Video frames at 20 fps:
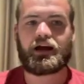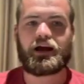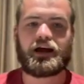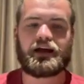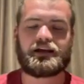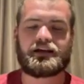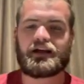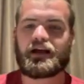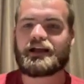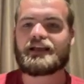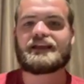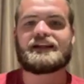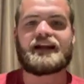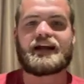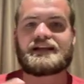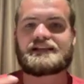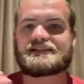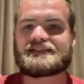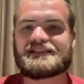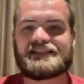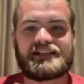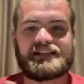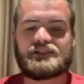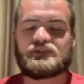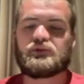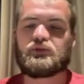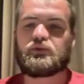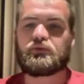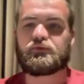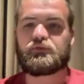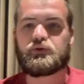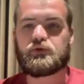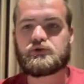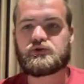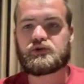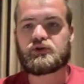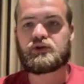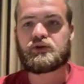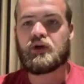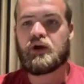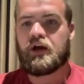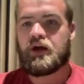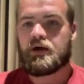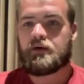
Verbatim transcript: I, I cannot see into the future,